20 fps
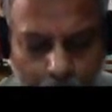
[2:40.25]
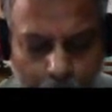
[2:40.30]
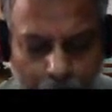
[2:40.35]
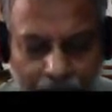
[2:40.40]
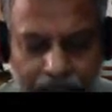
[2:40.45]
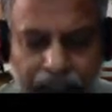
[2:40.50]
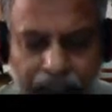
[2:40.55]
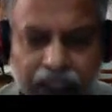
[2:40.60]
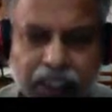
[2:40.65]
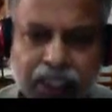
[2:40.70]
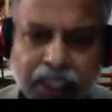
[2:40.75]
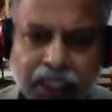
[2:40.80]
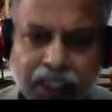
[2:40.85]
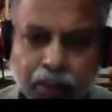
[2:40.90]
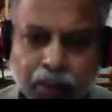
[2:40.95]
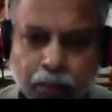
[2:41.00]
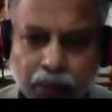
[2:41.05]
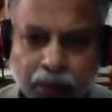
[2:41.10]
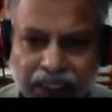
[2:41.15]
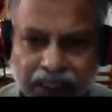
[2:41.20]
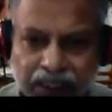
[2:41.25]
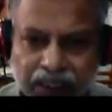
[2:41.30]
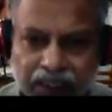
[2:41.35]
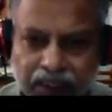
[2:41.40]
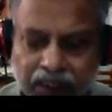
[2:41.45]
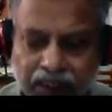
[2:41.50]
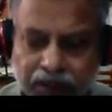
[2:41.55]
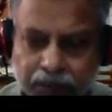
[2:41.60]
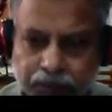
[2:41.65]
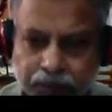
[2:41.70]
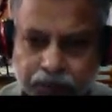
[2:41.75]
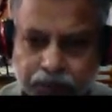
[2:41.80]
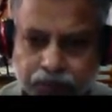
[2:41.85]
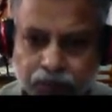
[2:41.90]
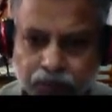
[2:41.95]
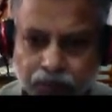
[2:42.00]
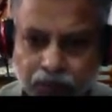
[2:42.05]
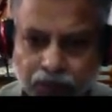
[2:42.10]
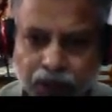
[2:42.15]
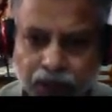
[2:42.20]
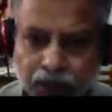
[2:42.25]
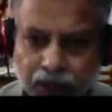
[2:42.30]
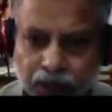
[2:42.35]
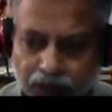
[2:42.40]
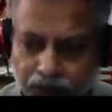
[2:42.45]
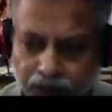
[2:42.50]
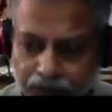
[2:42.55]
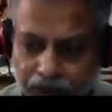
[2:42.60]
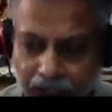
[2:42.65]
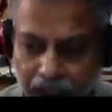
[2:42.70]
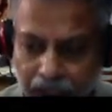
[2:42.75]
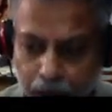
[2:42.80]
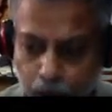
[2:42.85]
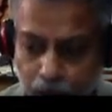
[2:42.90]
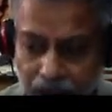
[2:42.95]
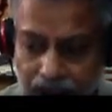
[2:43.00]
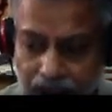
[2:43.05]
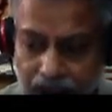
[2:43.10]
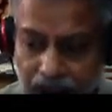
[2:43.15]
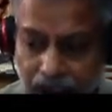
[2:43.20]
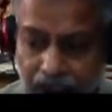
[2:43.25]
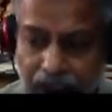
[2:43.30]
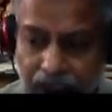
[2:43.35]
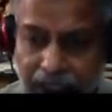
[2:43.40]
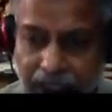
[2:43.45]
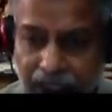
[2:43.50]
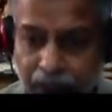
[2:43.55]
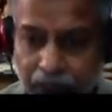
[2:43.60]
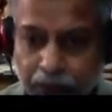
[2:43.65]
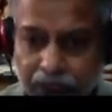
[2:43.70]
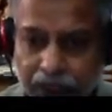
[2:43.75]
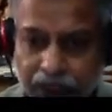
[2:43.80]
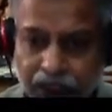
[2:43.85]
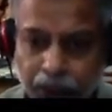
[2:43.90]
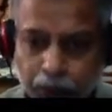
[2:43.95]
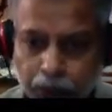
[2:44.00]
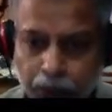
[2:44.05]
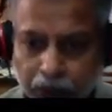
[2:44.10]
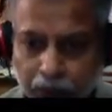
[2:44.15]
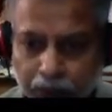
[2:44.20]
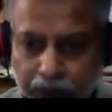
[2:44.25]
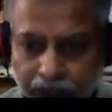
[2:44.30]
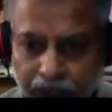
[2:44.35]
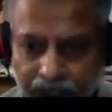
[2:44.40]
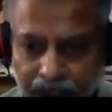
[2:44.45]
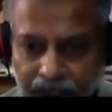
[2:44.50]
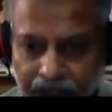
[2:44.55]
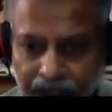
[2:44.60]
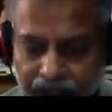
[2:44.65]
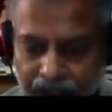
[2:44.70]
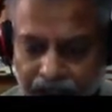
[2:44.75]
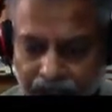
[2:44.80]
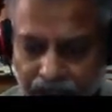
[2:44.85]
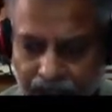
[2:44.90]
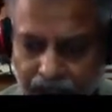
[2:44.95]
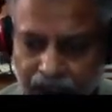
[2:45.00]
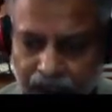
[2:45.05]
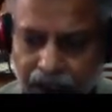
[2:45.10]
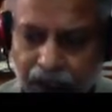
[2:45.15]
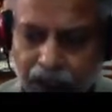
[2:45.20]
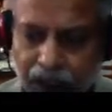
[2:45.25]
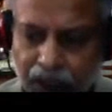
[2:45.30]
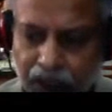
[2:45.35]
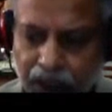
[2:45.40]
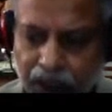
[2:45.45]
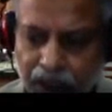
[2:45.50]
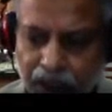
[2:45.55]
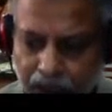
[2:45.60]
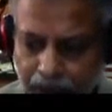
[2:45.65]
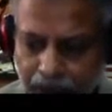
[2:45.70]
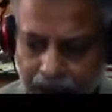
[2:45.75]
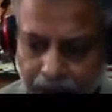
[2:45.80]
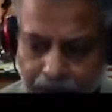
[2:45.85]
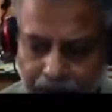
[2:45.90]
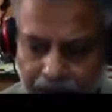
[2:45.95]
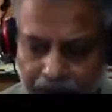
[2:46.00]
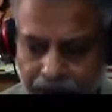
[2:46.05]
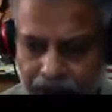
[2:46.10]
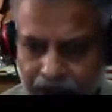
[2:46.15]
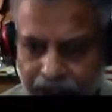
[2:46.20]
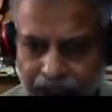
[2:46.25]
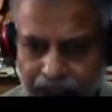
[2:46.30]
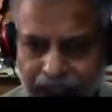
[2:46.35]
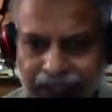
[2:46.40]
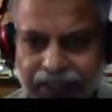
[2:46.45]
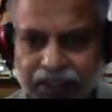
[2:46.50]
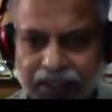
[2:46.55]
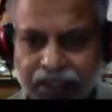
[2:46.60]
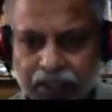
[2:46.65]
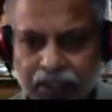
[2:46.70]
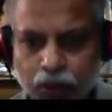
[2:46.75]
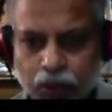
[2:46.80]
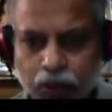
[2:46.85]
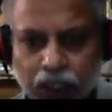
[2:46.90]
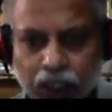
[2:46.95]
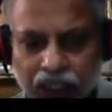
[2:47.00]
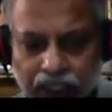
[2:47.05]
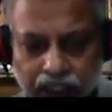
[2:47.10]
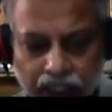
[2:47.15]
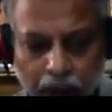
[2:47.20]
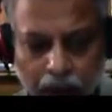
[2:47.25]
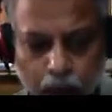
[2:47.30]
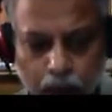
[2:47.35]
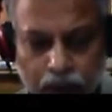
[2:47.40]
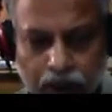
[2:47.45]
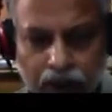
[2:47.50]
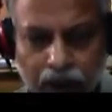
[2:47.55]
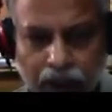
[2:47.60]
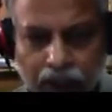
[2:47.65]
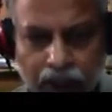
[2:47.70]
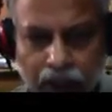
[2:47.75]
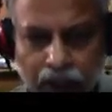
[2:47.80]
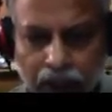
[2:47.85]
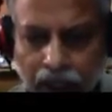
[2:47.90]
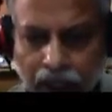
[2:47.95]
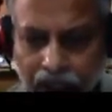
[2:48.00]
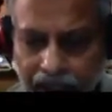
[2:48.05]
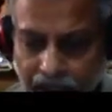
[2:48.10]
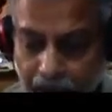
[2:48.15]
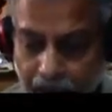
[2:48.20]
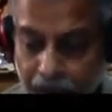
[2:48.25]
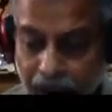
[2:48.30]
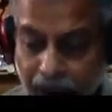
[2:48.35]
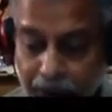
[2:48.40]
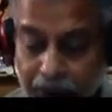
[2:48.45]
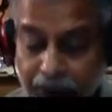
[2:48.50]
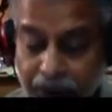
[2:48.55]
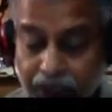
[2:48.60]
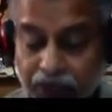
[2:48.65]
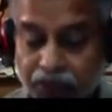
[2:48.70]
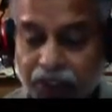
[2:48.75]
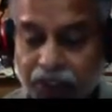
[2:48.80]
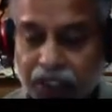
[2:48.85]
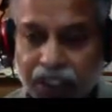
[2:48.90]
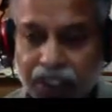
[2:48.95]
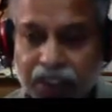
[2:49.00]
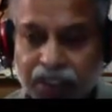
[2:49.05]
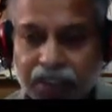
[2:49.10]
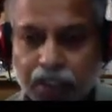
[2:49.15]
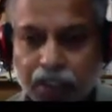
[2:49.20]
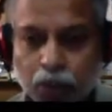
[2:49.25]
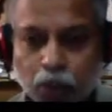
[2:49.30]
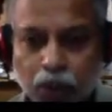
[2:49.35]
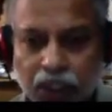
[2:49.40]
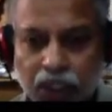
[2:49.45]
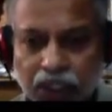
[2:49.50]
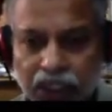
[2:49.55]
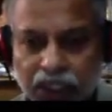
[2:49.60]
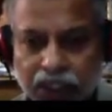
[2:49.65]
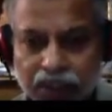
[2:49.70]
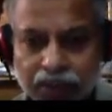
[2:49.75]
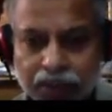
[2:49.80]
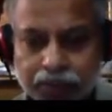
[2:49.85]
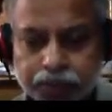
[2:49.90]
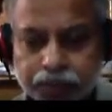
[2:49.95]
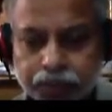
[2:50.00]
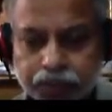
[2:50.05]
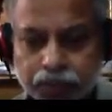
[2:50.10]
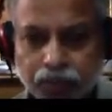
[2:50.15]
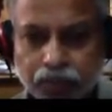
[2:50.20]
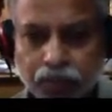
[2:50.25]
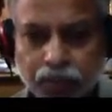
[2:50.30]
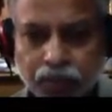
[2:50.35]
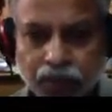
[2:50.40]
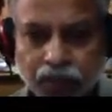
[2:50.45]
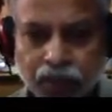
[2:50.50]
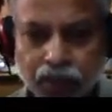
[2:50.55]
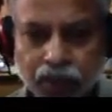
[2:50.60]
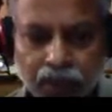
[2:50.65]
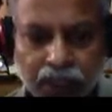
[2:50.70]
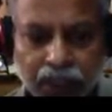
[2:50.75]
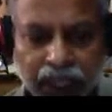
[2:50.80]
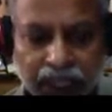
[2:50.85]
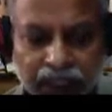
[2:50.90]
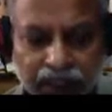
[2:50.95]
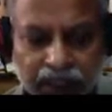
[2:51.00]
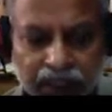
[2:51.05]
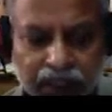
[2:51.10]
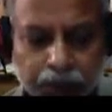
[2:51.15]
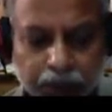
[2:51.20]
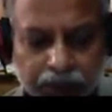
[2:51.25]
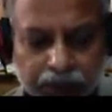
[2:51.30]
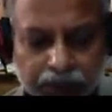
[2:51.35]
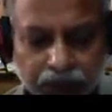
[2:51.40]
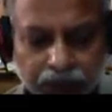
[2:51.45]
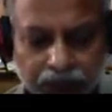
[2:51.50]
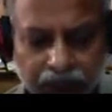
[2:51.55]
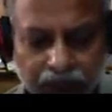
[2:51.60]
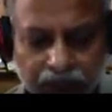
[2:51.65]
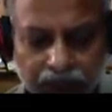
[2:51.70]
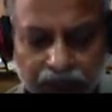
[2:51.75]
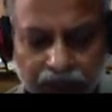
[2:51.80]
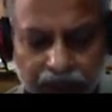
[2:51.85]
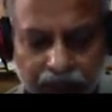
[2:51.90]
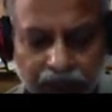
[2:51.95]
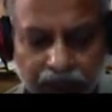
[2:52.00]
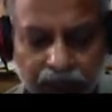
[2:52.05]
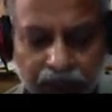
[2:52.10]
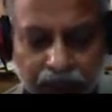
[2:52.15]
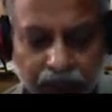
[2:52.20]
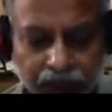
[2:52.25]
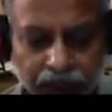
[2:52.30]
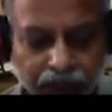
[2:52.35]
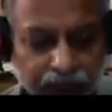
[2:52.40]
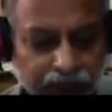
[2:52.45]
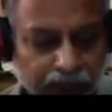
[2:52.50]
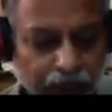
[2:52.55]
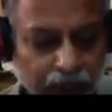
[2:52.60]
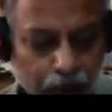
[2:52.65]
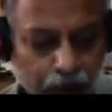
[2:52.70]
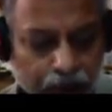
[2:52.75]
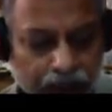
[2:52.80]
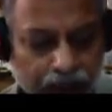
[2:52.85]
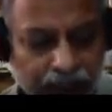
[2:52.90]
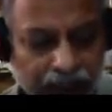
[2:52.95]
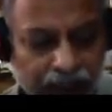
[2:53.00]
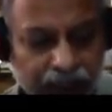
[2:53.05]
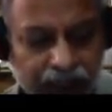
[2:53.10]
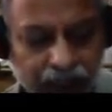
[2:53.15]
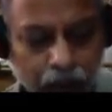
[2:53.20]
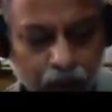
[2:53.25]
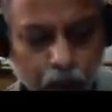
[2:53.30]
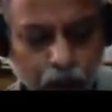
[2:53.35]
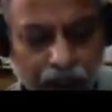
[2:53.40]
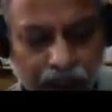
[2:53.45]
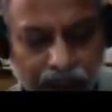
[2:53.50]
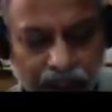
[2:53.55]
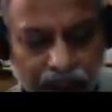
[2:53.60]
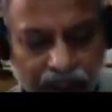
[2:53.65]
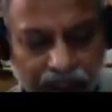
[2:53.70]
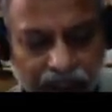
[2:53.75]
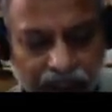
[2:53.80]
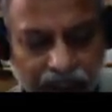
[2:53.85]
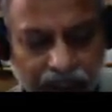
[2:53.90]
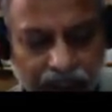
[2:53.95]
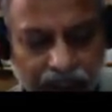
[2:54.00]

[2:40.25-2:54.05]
quantity and the price. If that was not calibrated properly, say it might be giving excess quantity out, or it might be giving lesser quantity than the specified. If it gives lesser quantity,